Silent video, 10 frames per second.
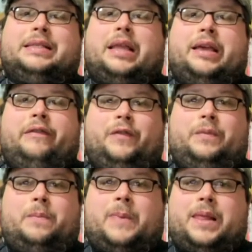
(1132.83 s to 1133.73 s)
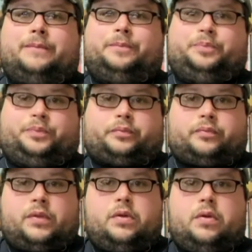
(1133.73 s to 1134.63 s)
life
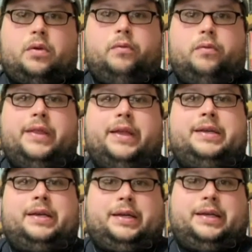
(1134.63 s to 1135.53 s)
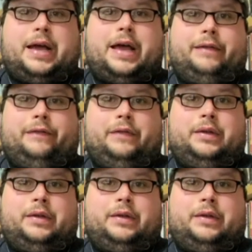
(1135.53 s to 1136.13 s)
really took a dive,